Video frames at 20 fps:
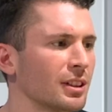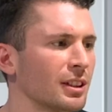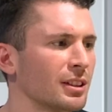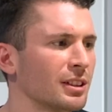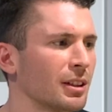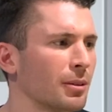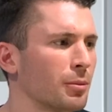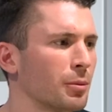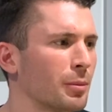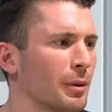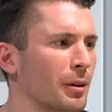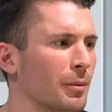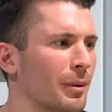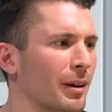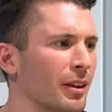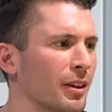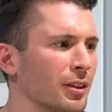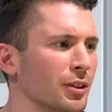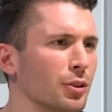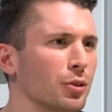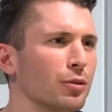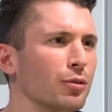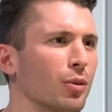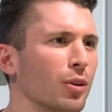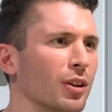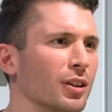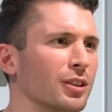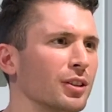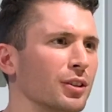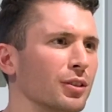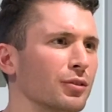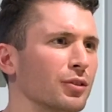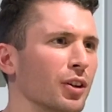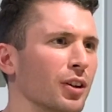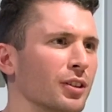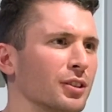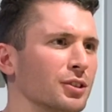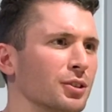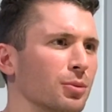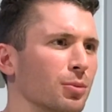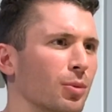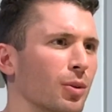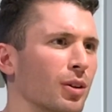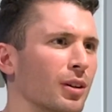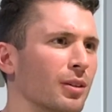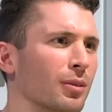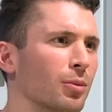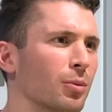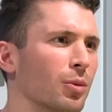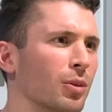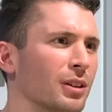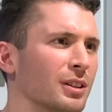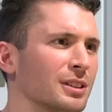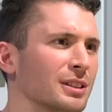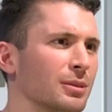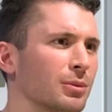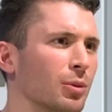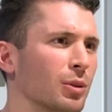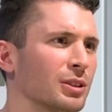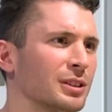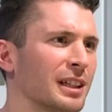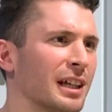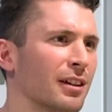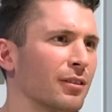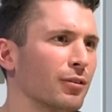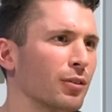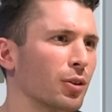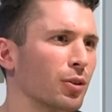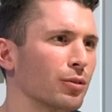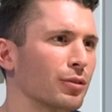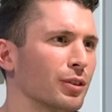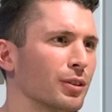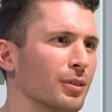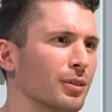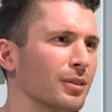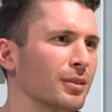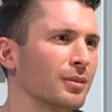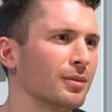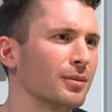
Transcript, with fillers: tell me a bit about the youth works that you've done? So what is that involved in?